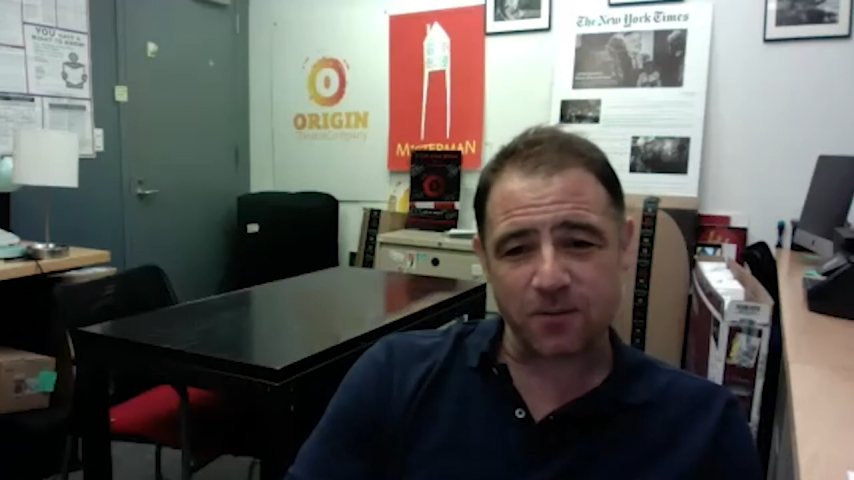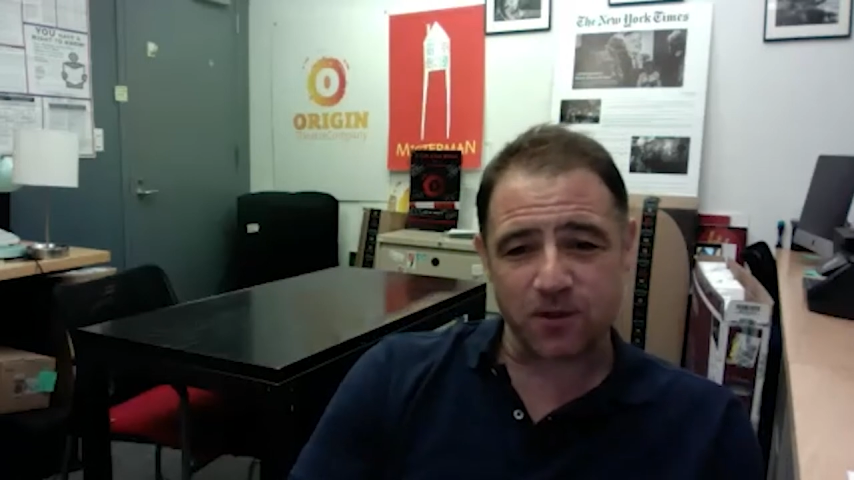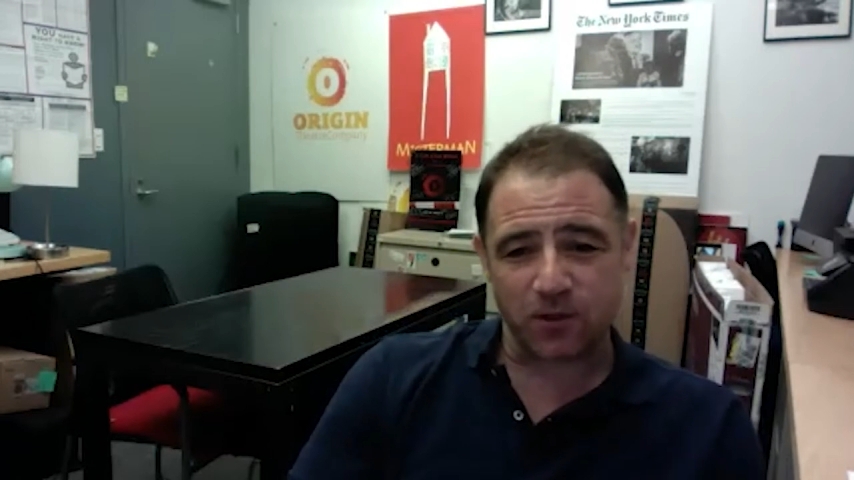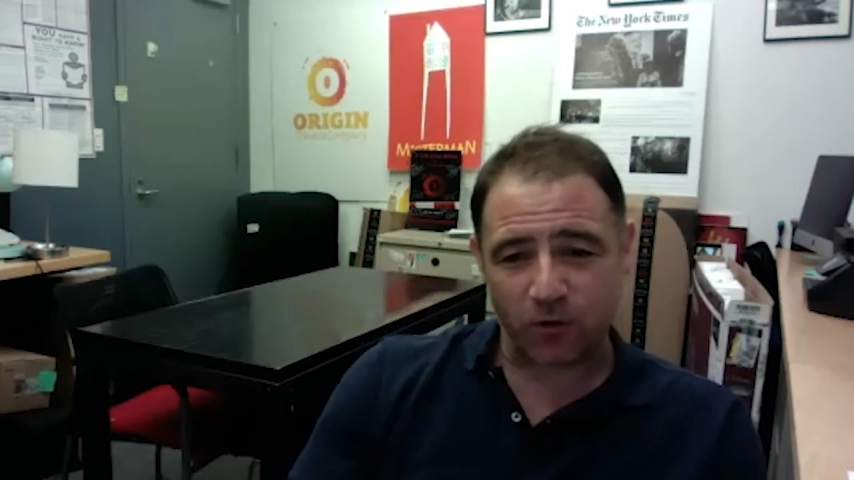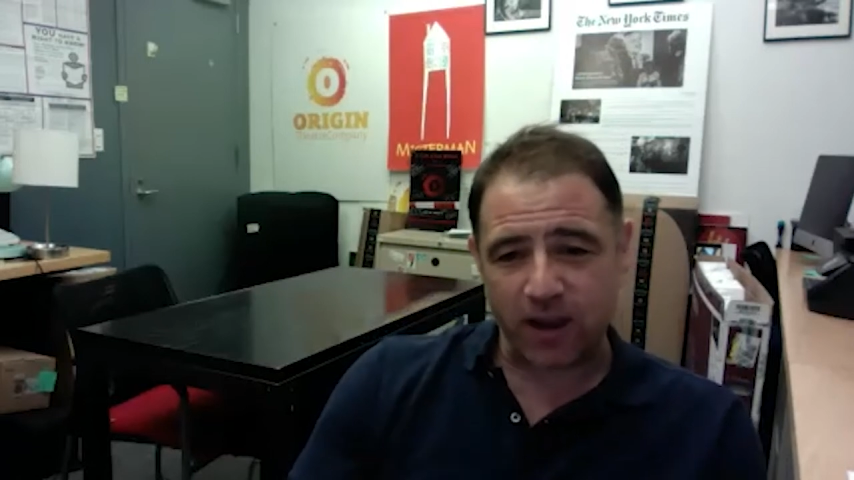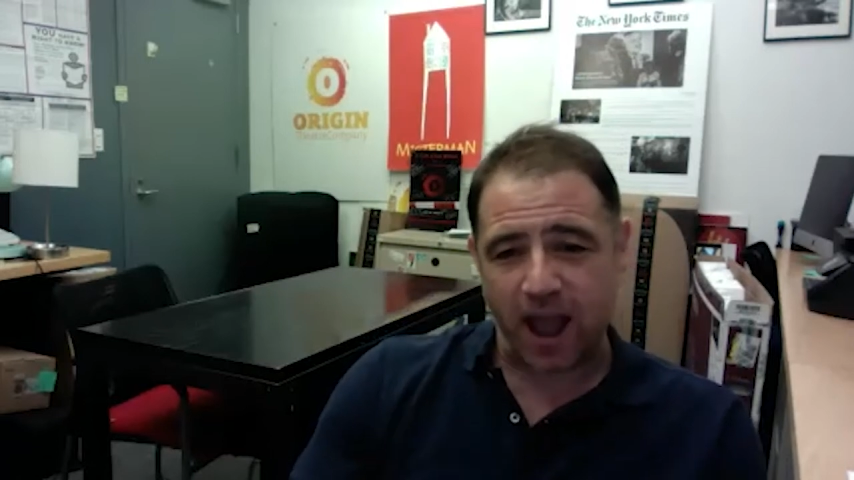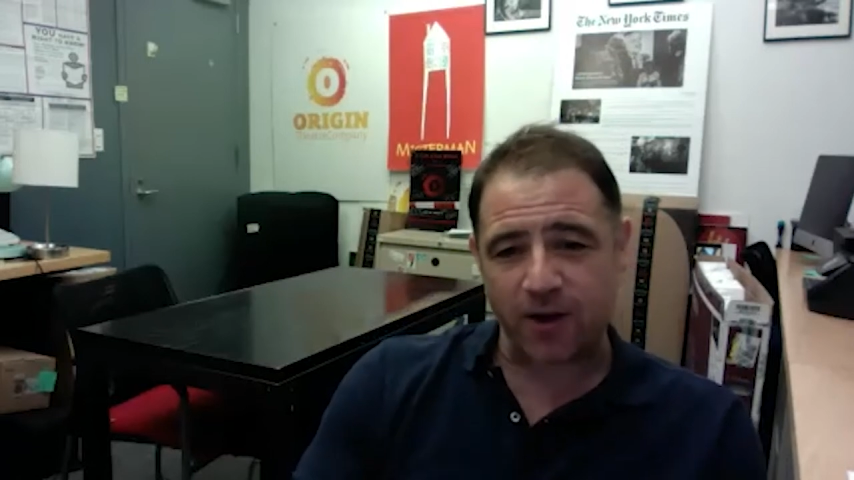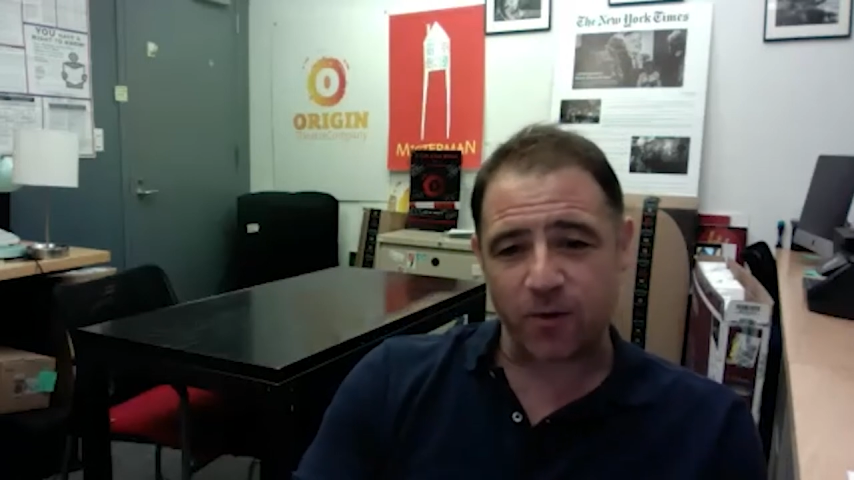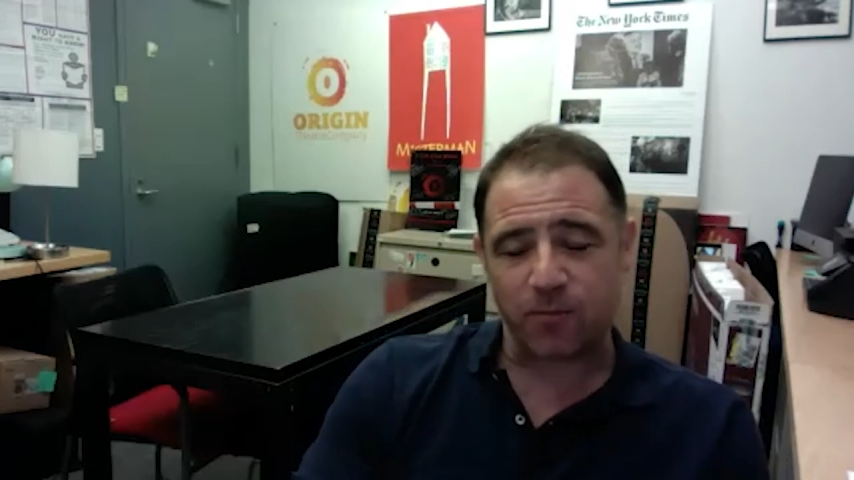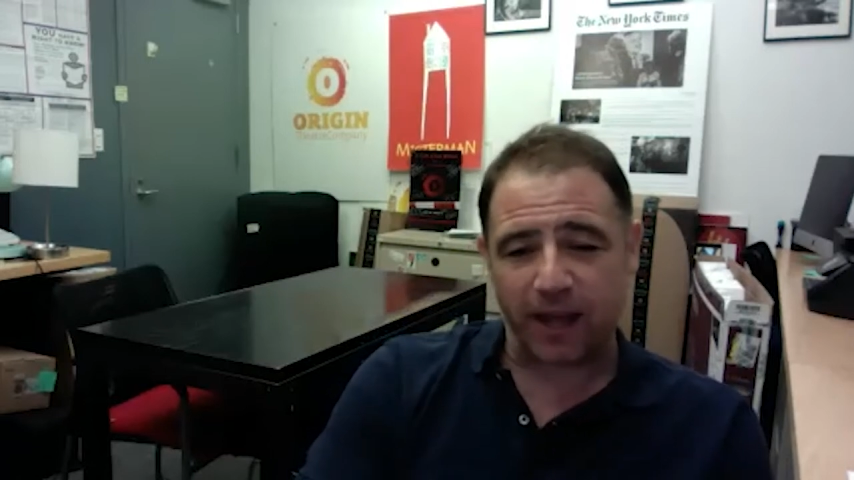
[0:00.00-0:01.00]
It was a
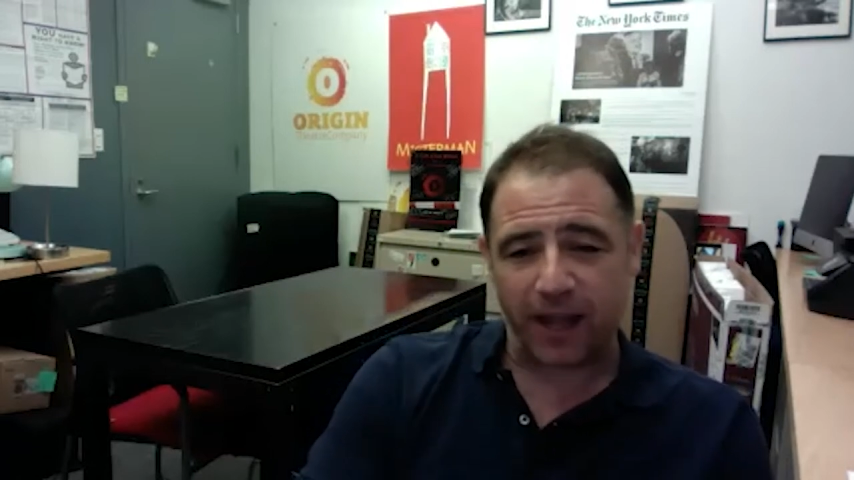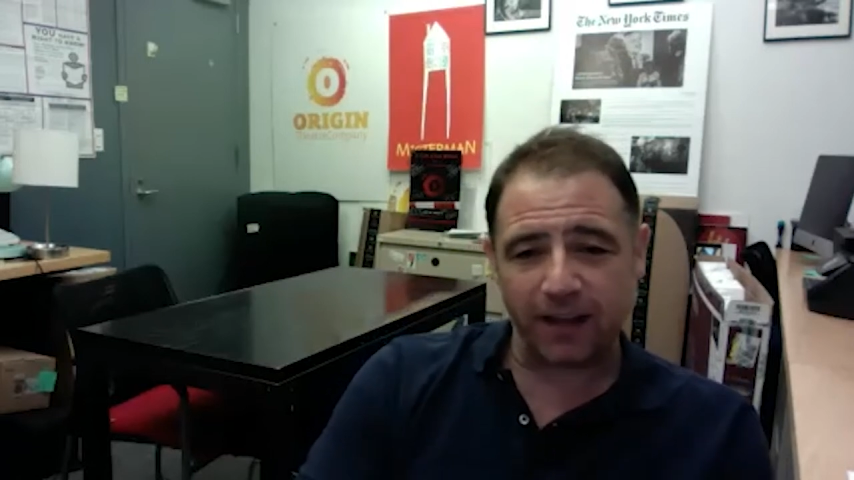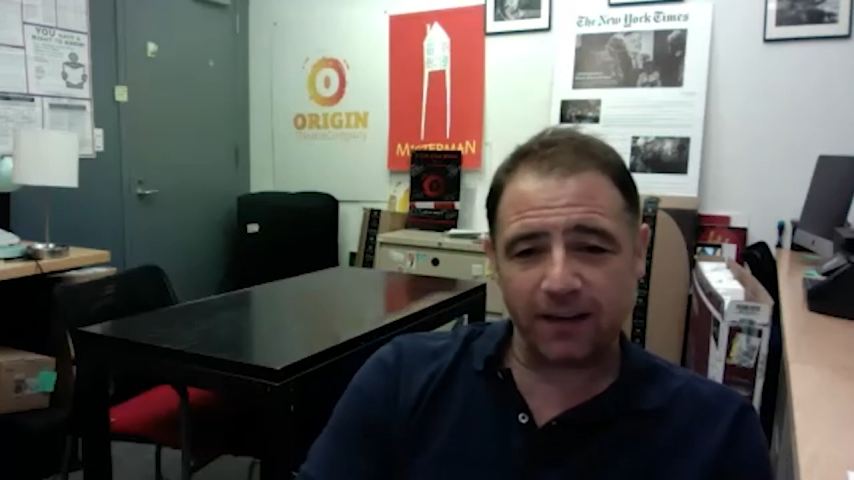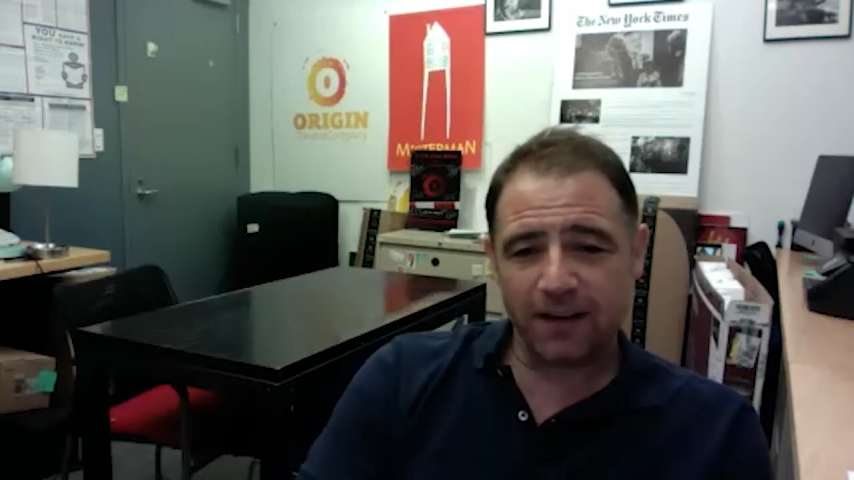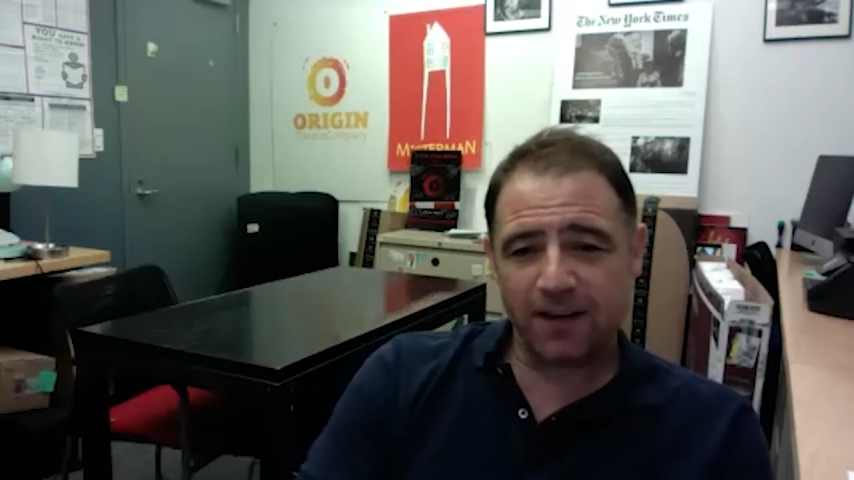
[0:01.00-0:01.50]
three-hander play.